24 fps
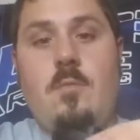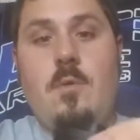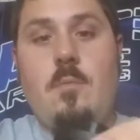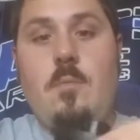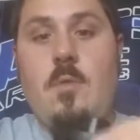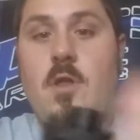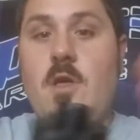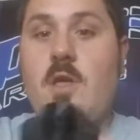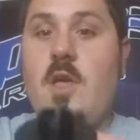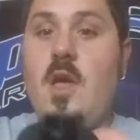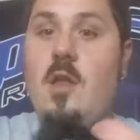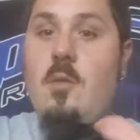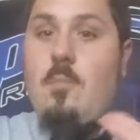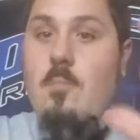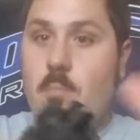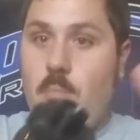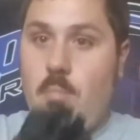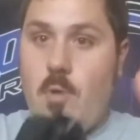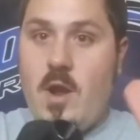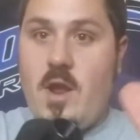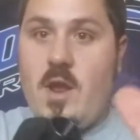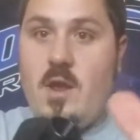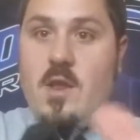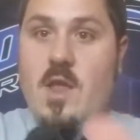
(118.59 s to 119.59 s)
I'm going to kind of
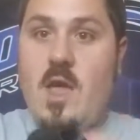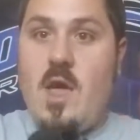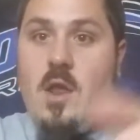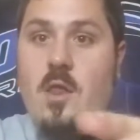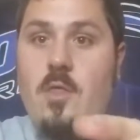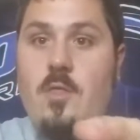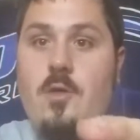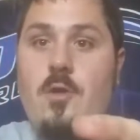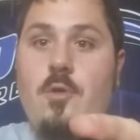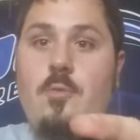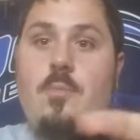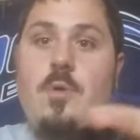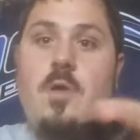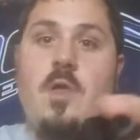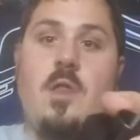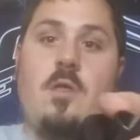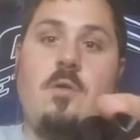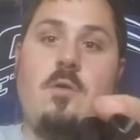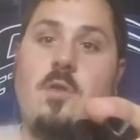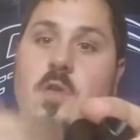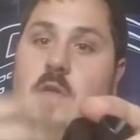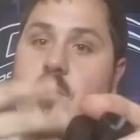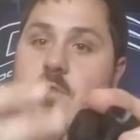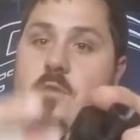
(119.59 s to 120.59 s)
break it down a little
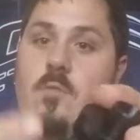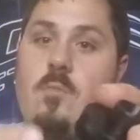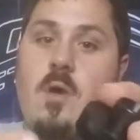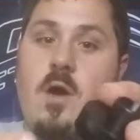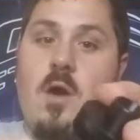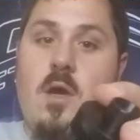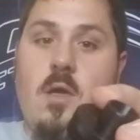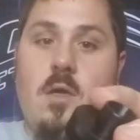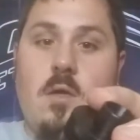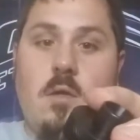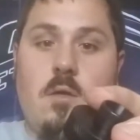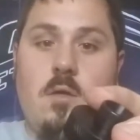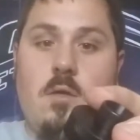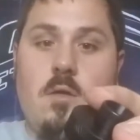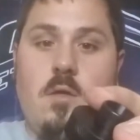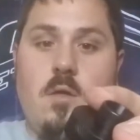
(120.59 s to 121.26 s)
bit, give you my